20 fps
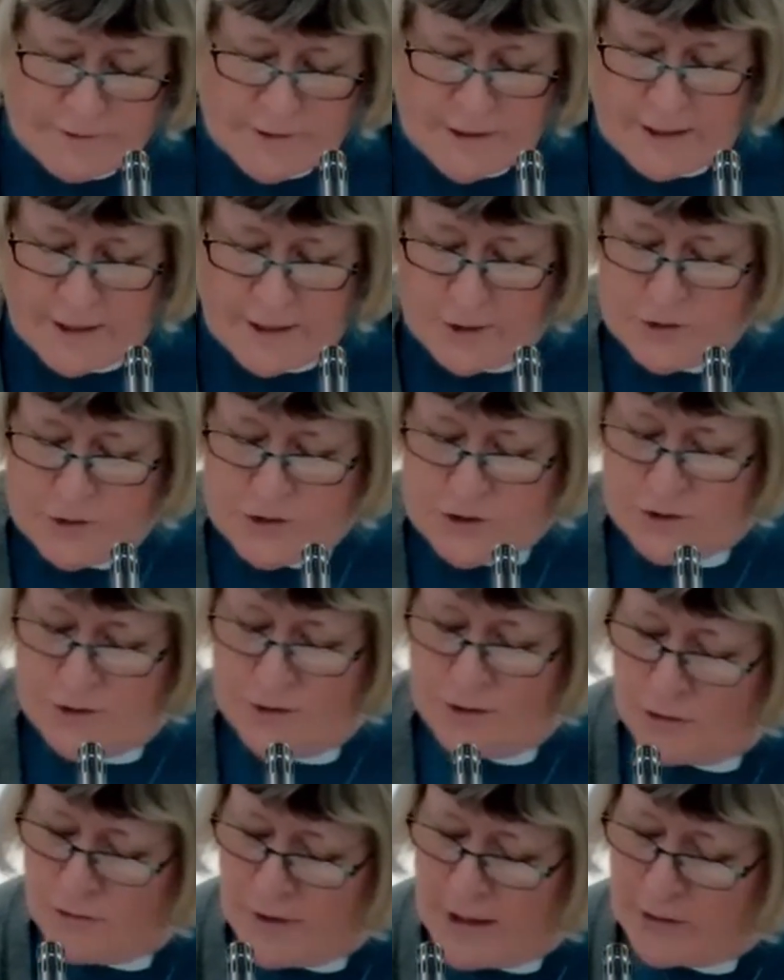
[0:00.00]

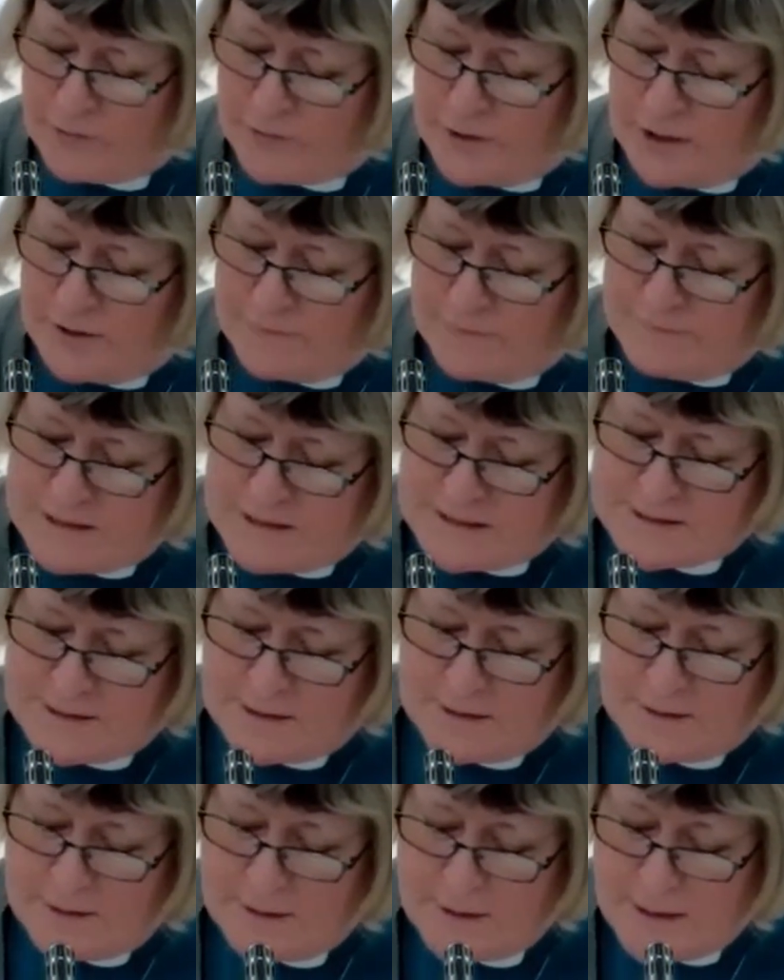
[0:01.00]
theologian Gregory of
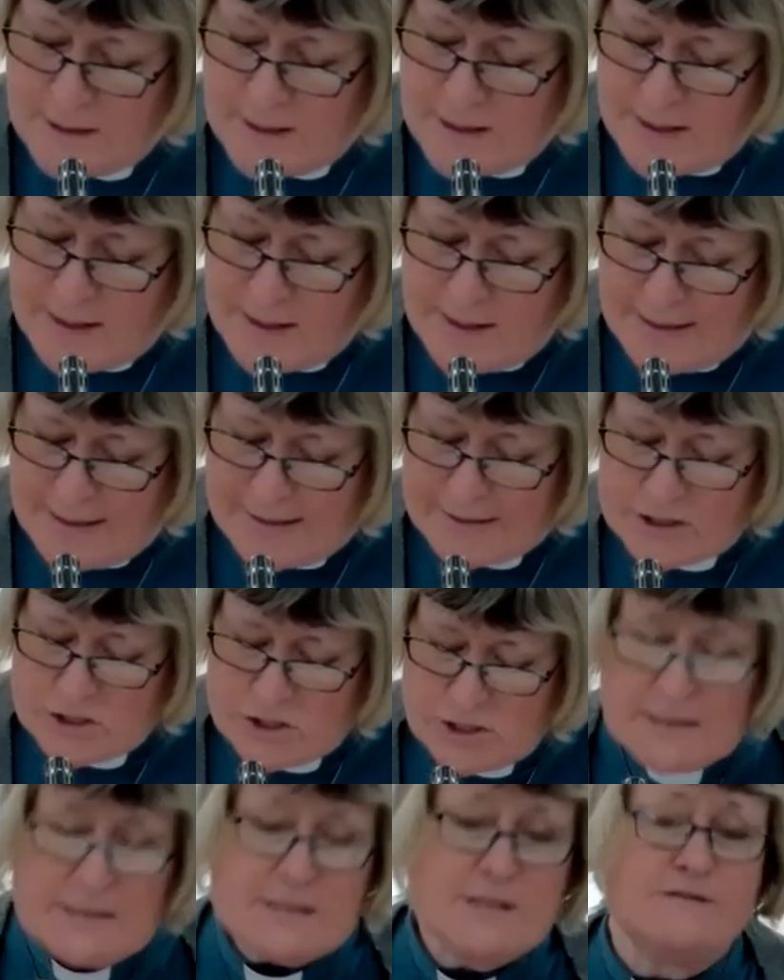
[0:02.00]
Nyssa
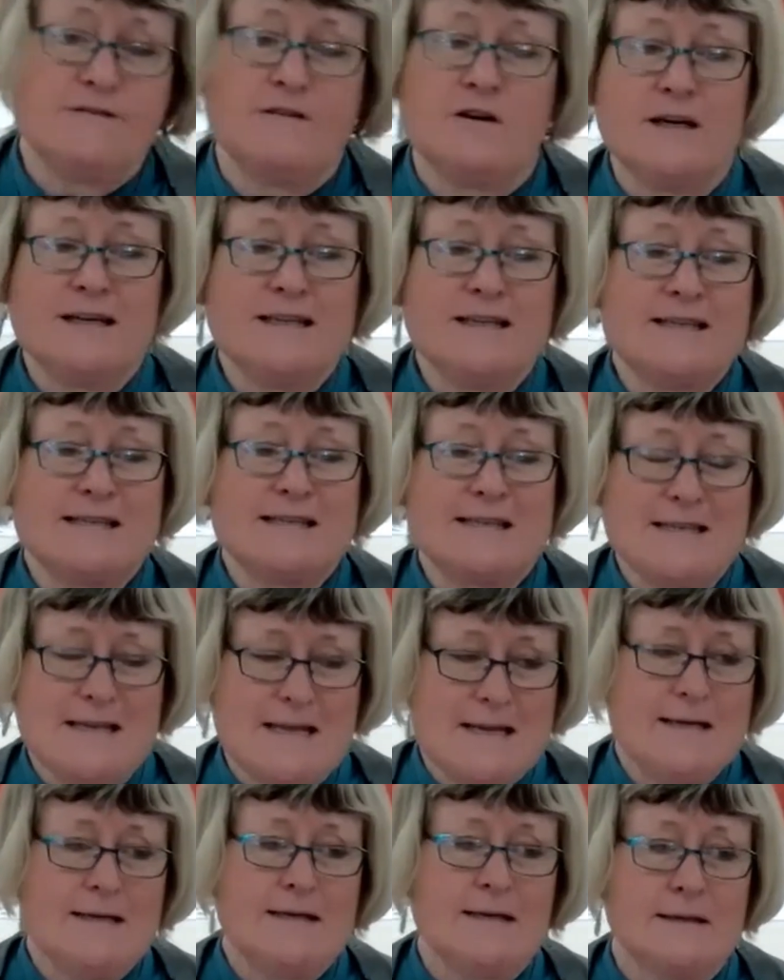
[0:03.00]
actually defined
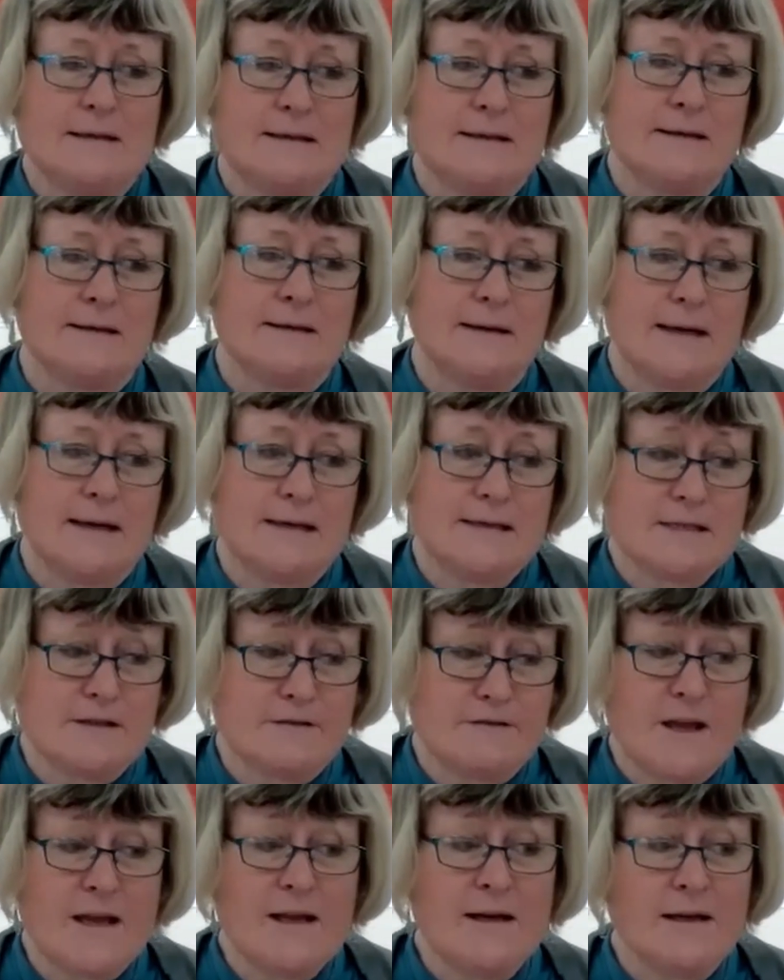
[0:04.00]
sin as the
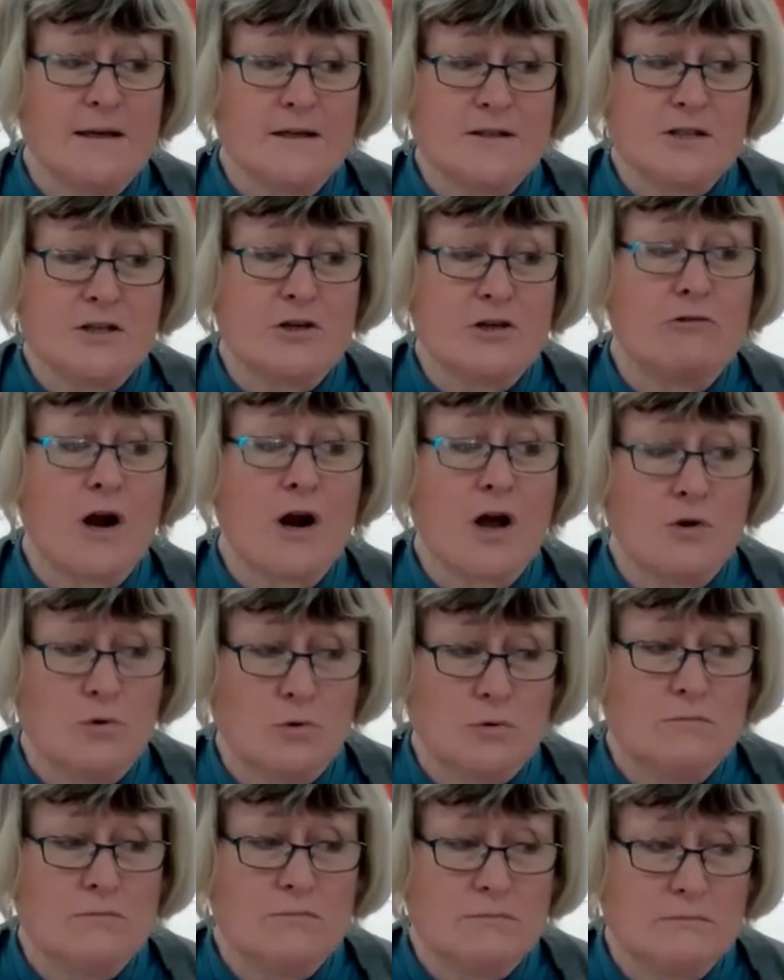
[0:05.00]
failure to grow.